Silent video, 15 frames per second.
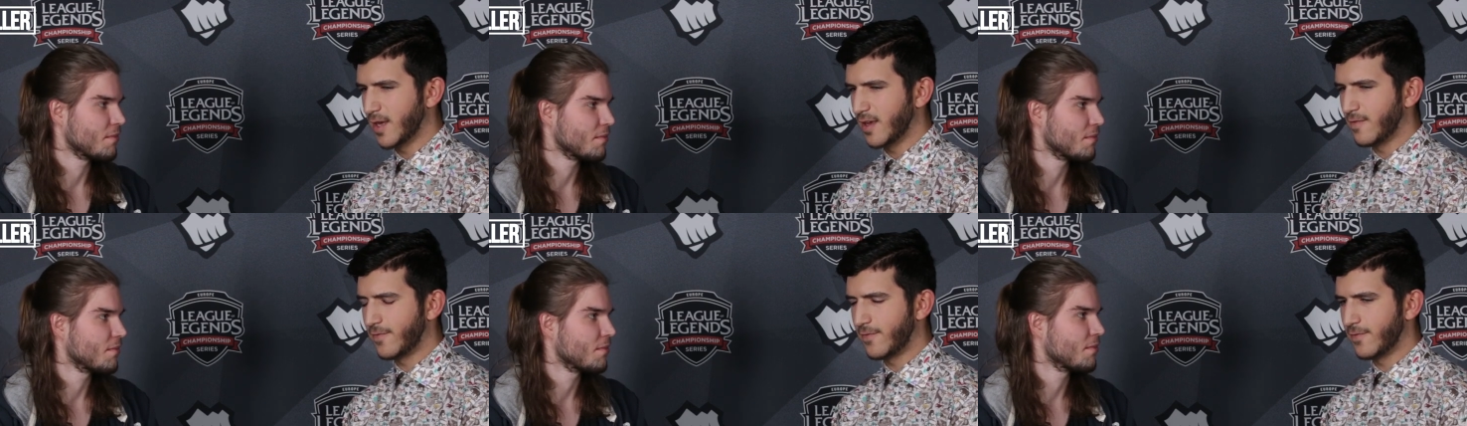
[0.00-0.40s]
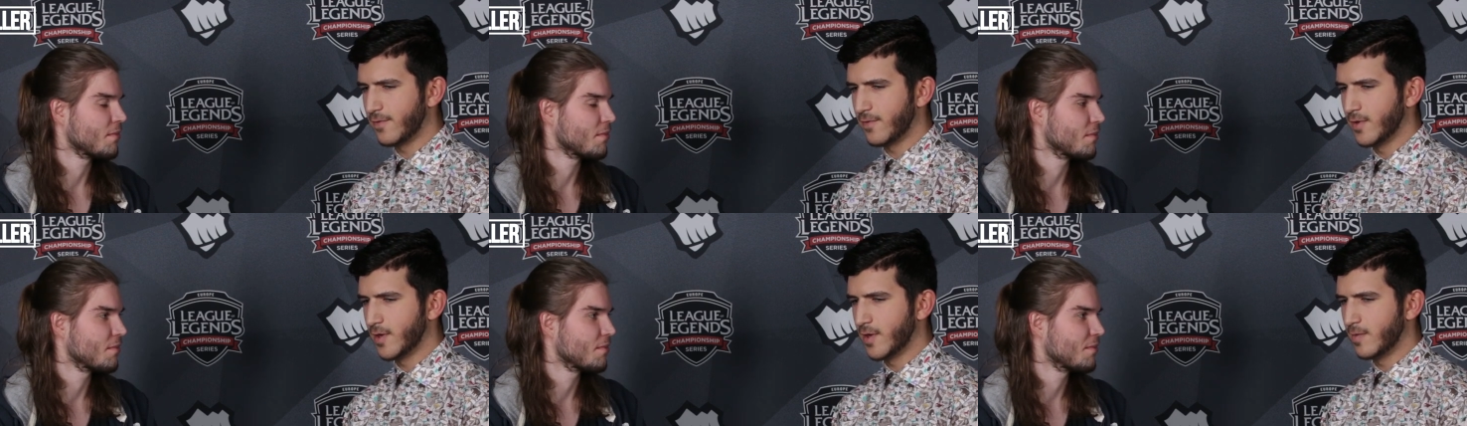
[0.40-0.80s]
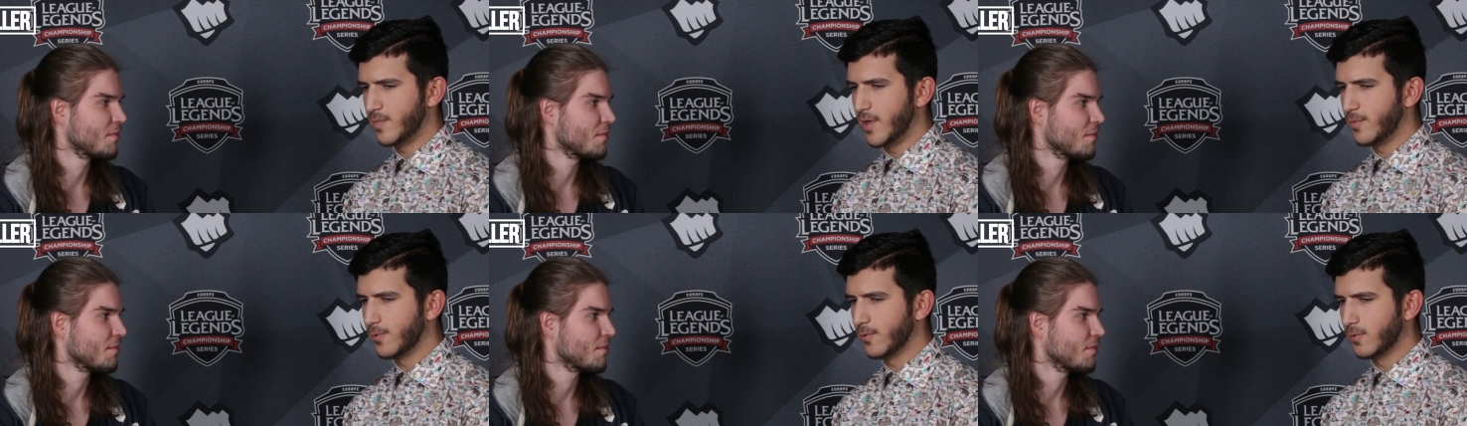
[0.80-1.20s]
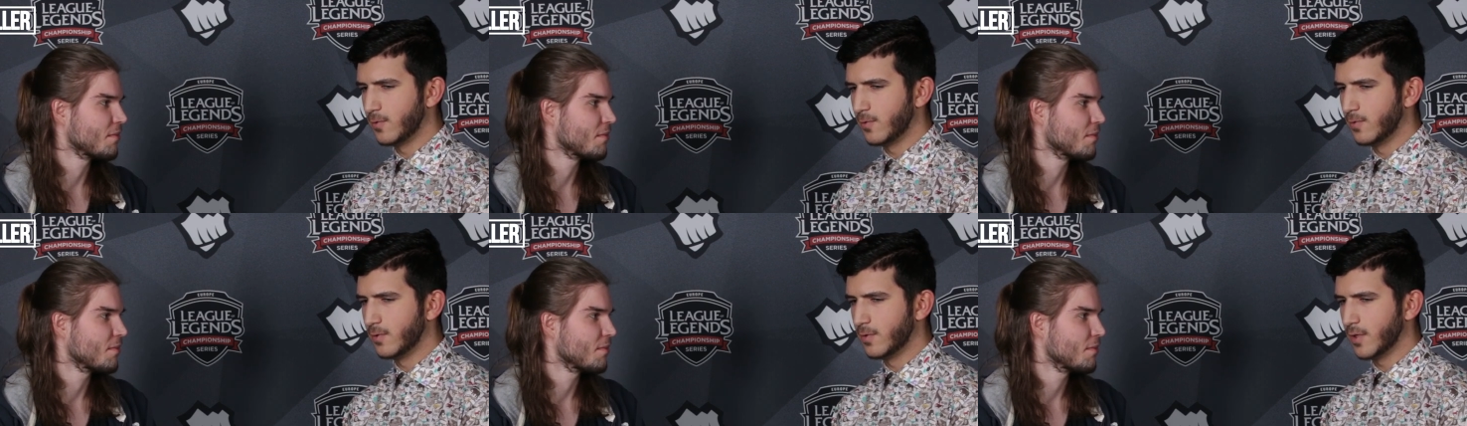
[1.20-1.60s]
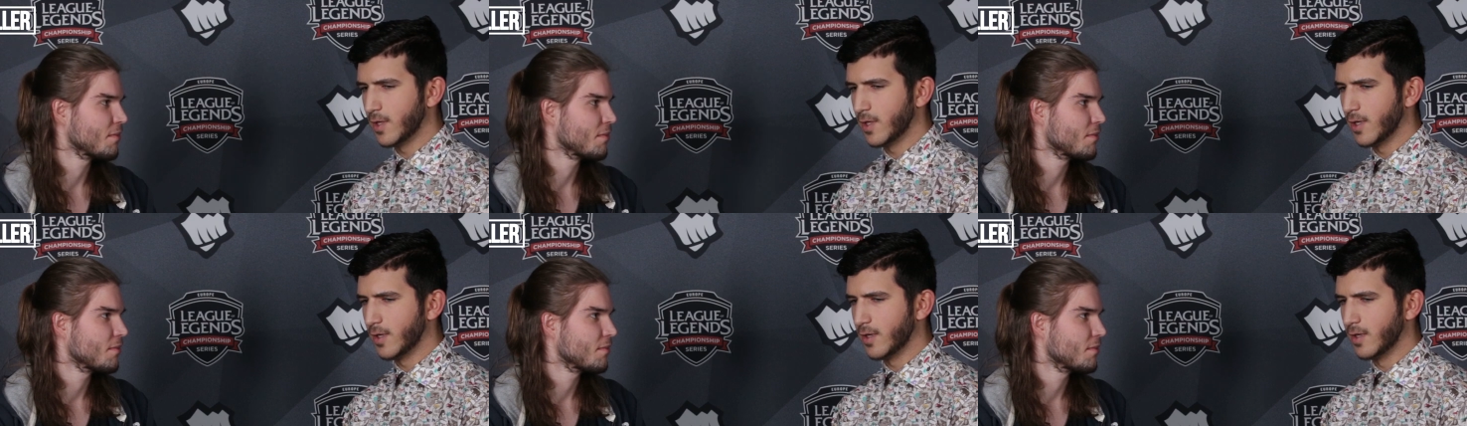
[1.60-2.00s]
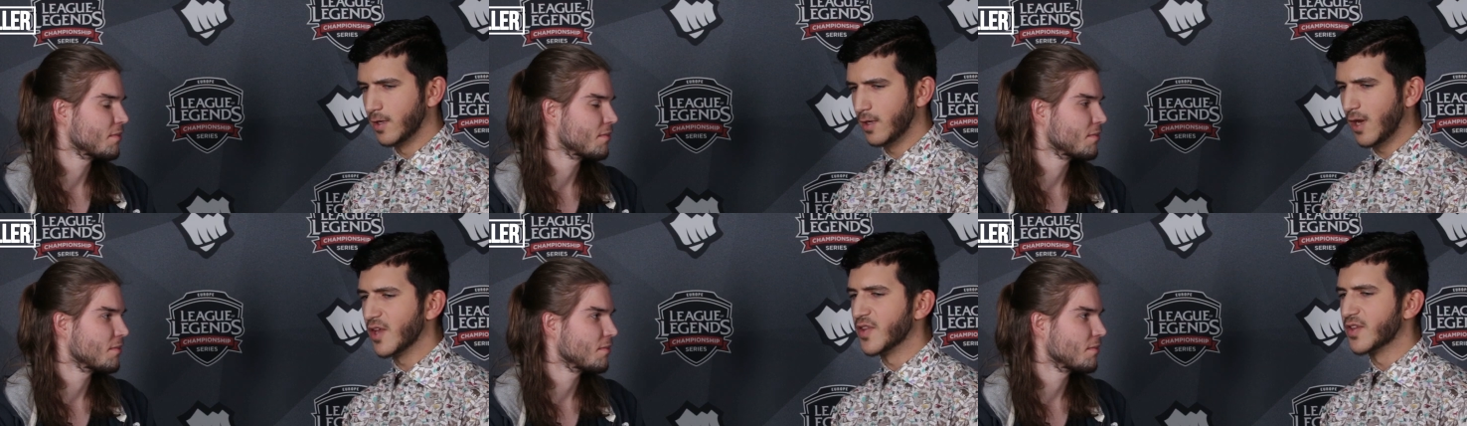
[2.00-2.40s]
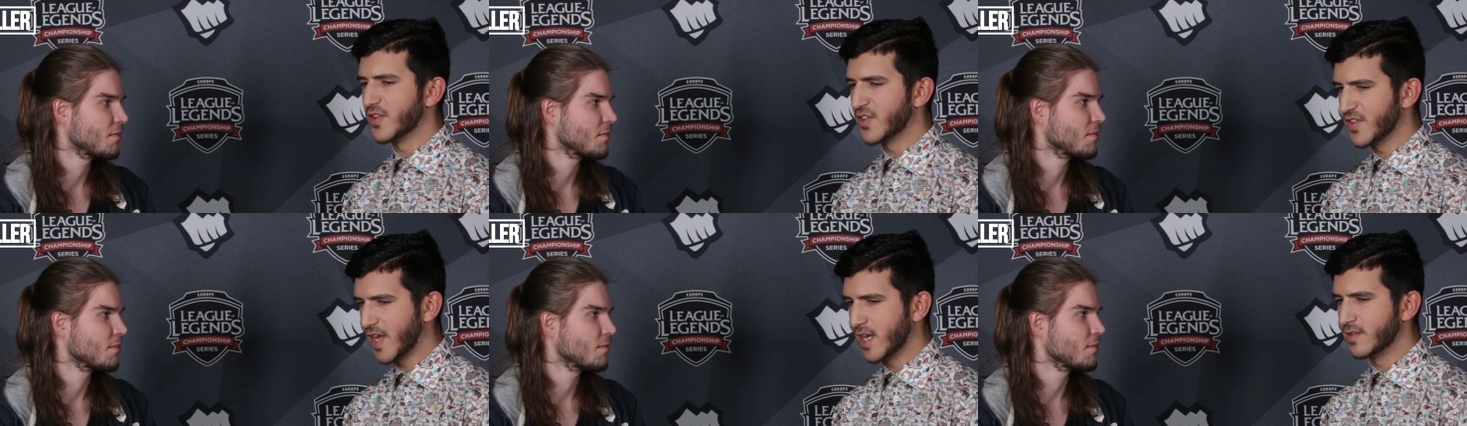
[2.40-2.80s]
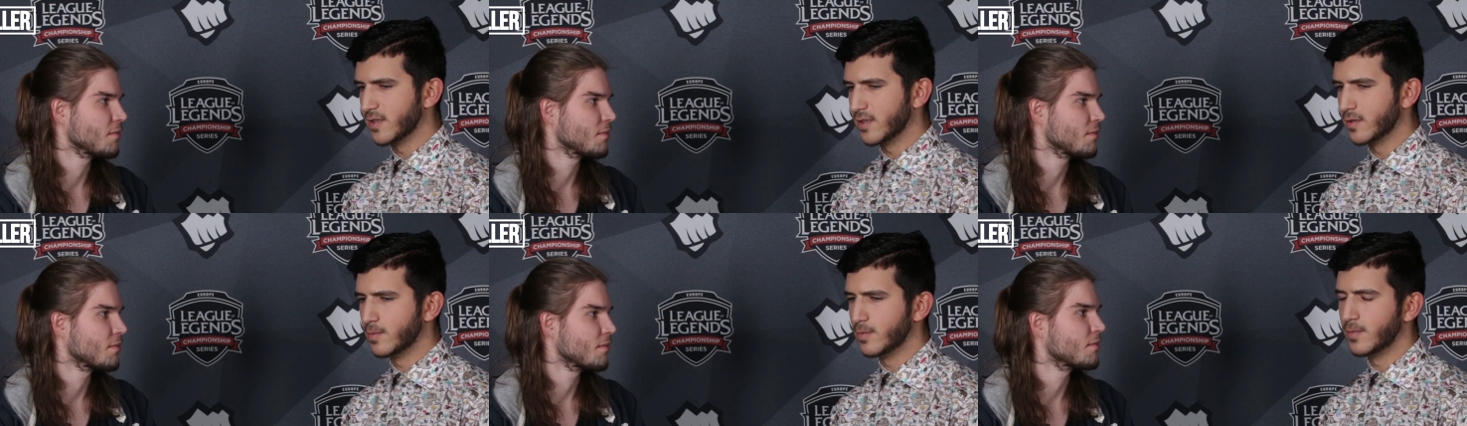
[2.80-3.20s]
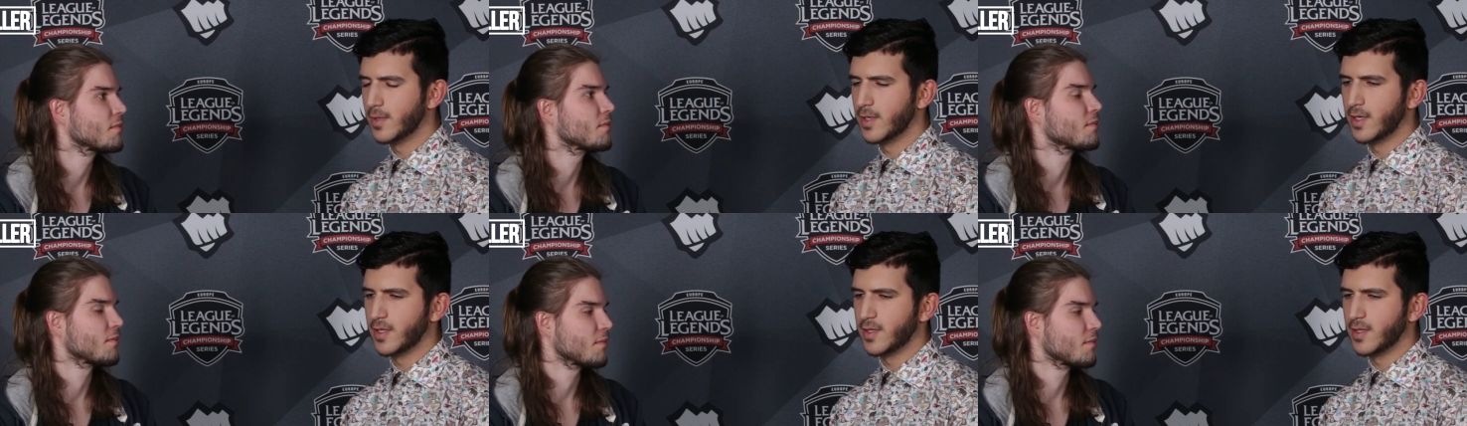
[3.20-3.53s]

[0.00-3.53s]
Speaker 1: If people uh, understand him,